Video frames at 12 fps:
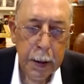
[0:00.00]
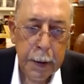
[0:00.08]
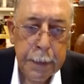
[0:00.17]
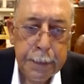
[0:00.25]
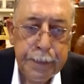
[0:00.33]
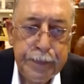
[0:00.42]

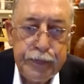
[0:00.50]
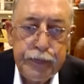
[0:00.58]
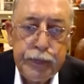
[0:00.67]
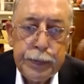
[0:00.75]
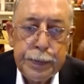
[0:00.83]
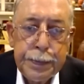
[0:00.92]

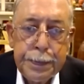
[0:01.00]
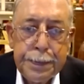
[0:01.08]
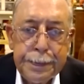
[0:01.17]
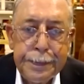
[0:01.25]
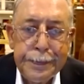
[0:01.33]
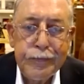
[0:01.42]

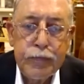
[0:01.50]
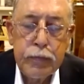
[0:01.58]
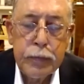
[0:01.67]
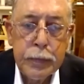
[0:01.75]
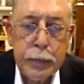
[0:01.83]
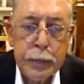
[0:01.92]

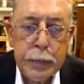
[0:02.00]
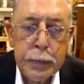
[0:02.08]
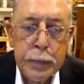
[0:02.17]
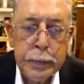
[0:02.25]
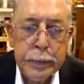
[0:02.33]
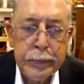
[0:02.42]

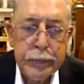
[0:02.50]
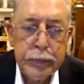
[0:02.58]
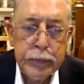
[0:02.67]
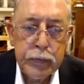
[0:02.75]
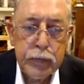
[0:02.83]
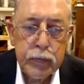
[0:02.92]

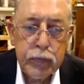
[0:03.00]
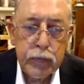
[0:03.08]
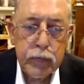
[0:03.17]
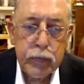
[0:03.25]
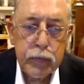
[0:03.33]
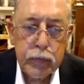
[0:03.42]

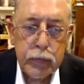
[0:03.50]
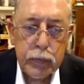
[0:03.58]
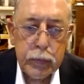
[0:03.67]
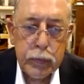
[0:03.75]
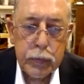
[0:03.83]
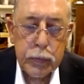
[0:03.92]

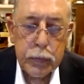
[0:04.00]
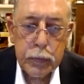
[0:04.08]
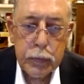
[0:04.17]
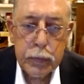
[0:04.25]
(silent)